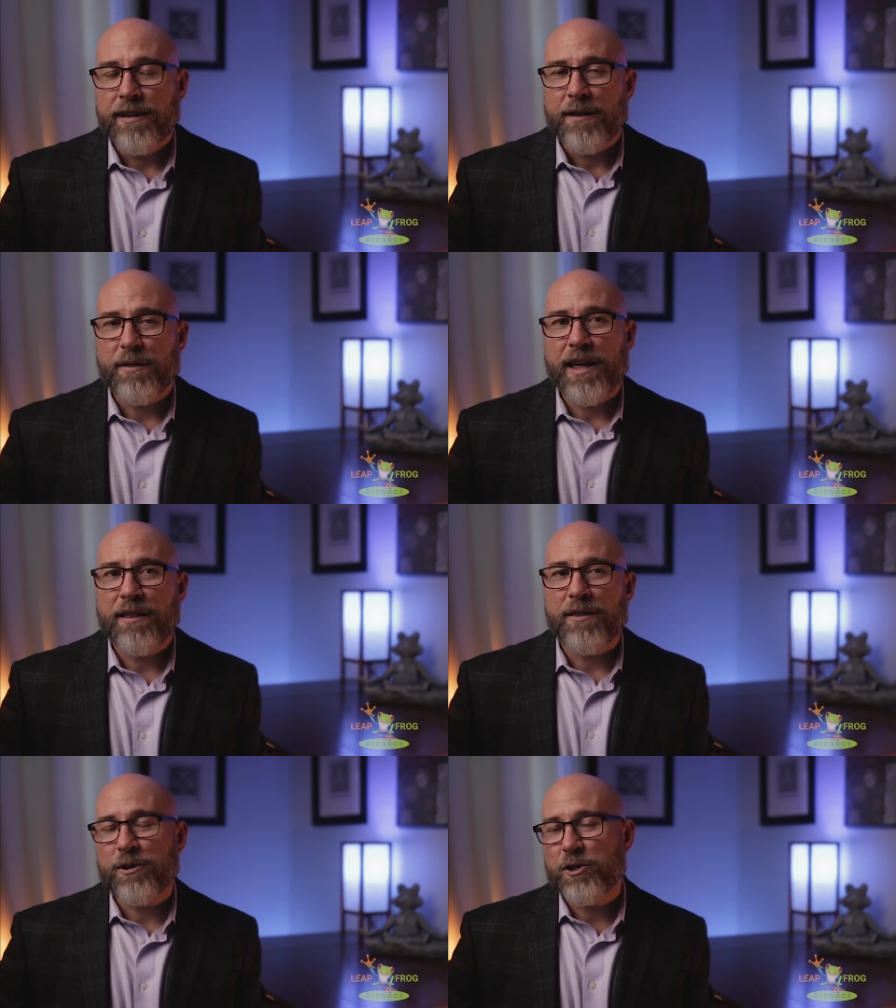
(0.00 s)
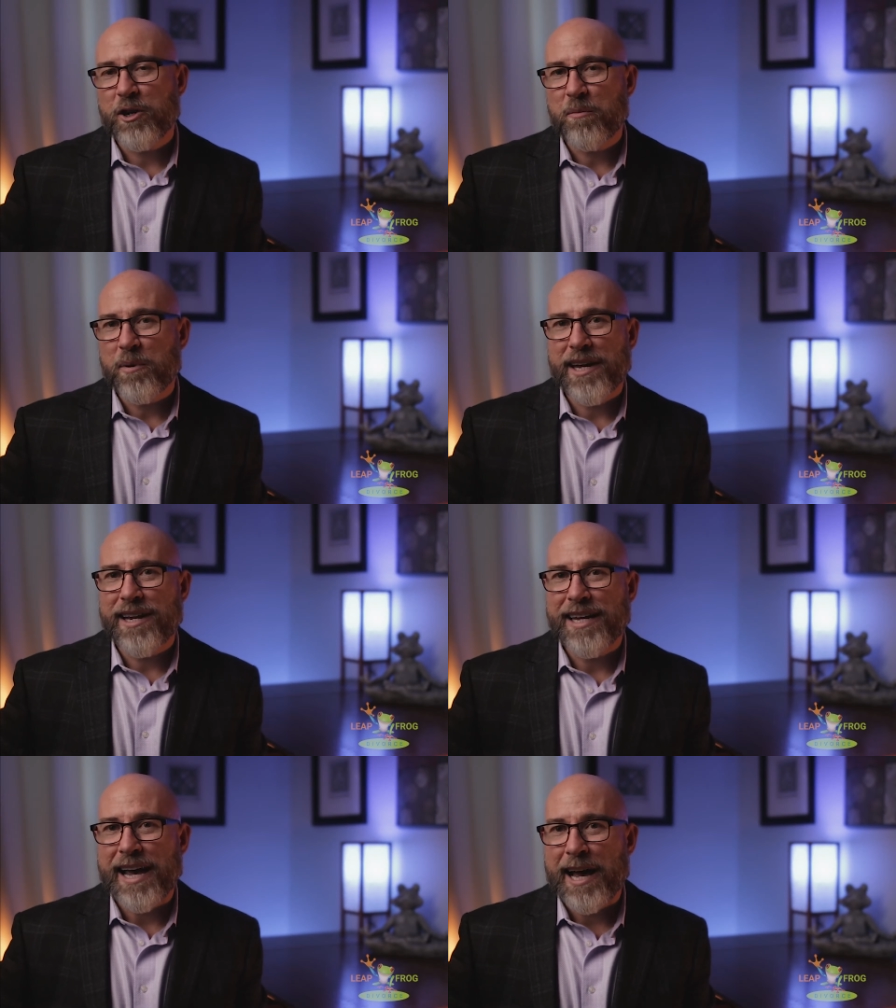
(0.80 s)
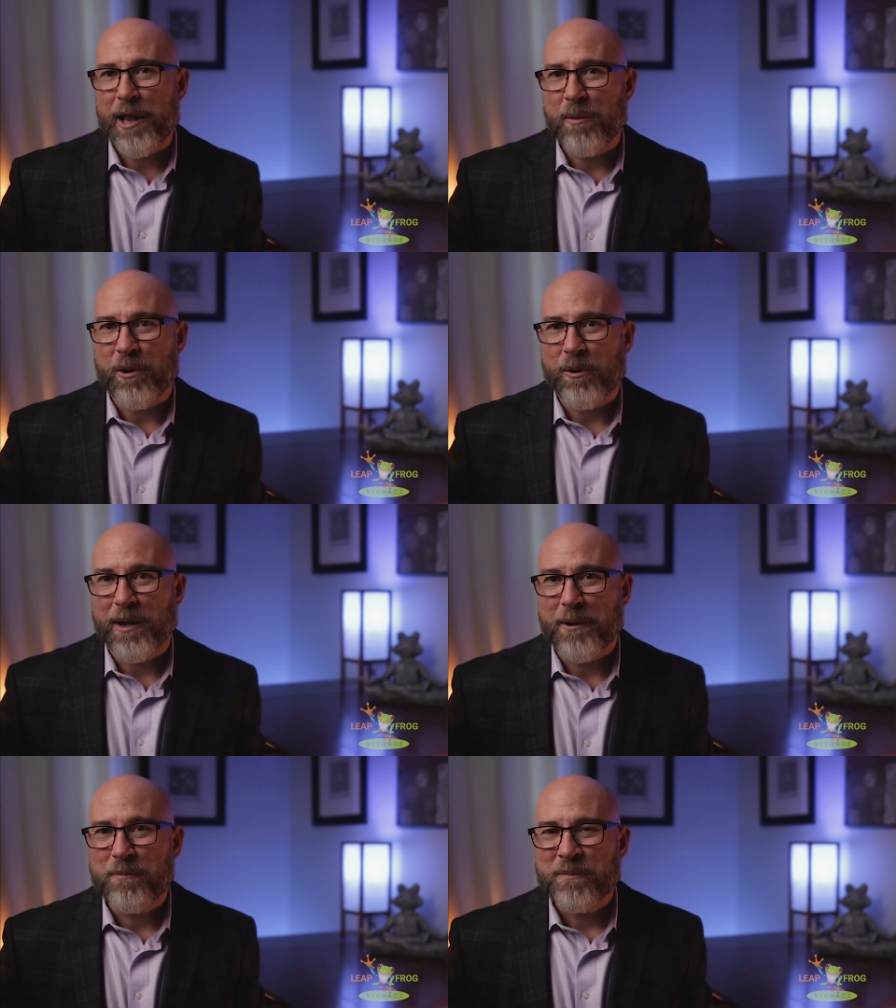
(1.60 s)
then there shouldn't be any alimony.